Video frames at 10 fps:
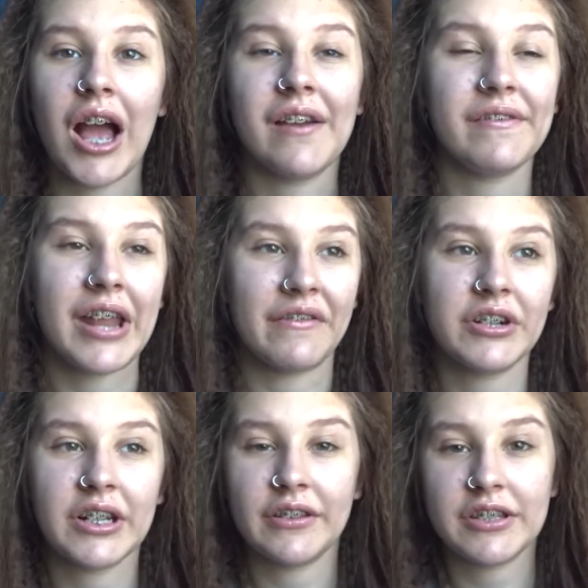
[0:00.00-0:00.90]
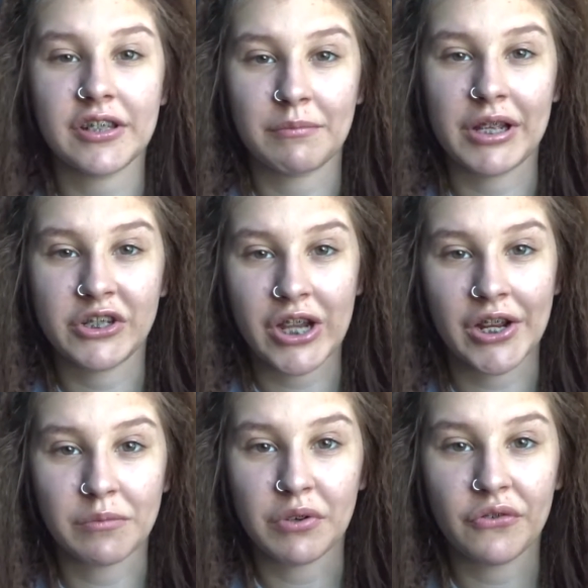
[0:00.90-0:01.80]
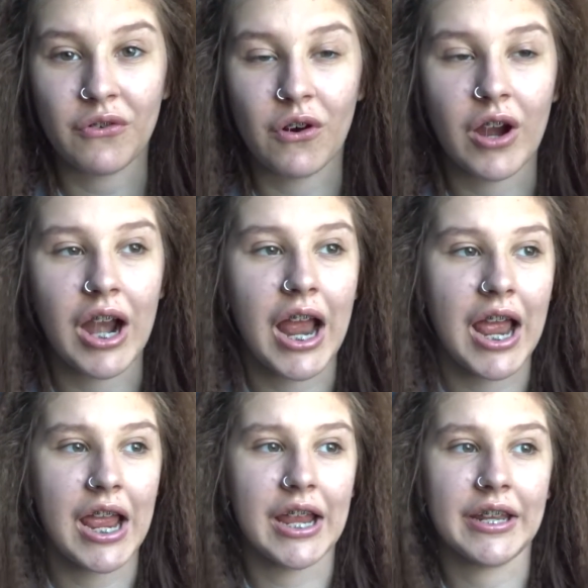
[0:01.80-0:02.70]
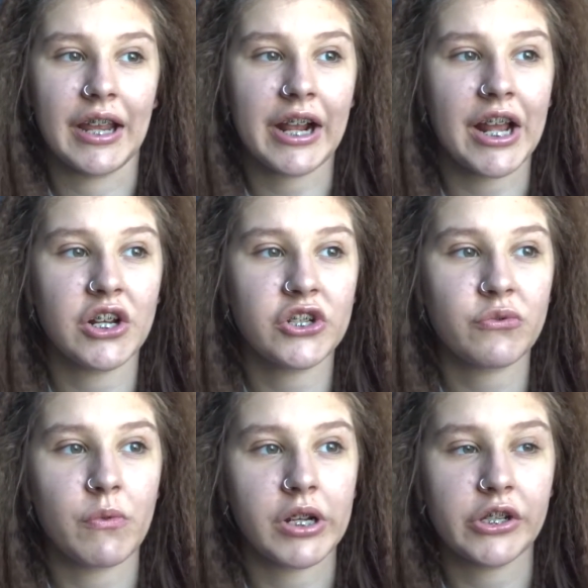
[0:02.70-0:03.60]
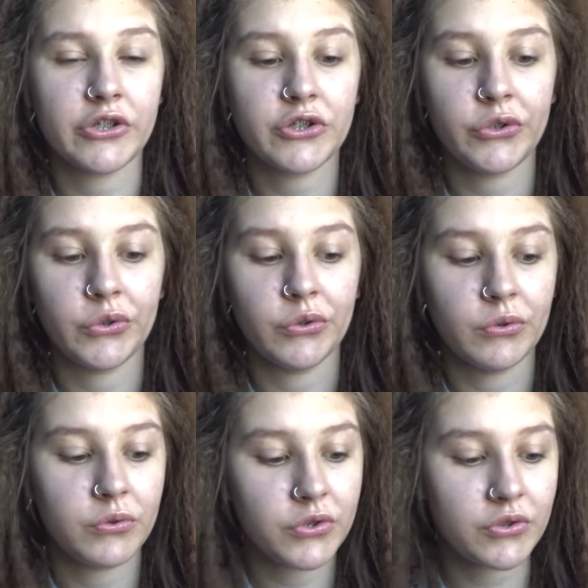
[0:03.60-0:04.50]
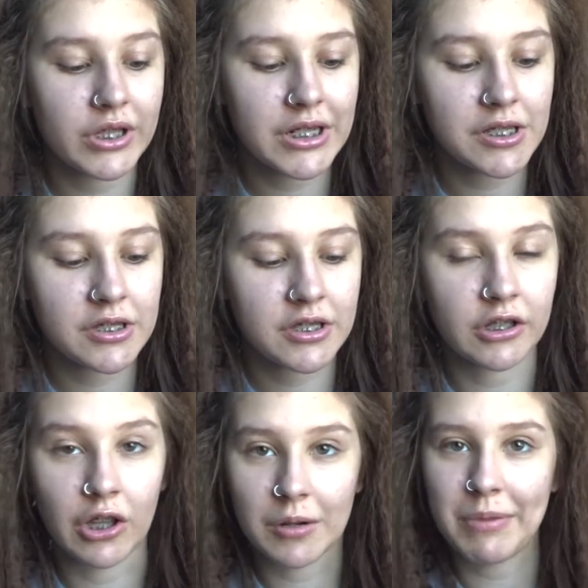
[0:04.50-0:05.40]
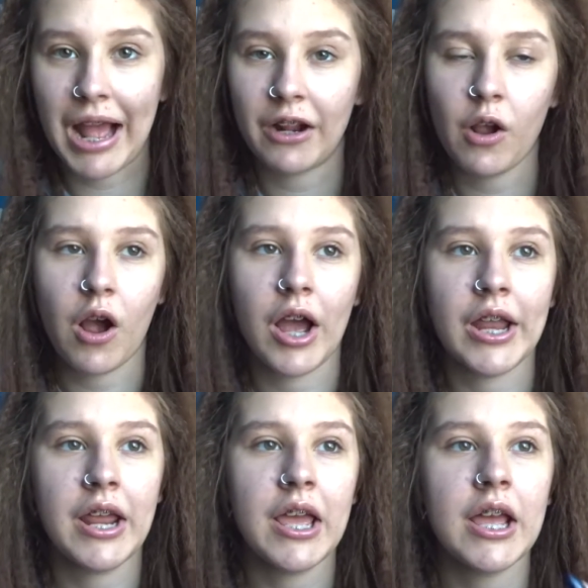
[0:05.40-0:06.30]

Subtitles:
I've never done this on my channel before, and I kind of just wanted to do this to look back on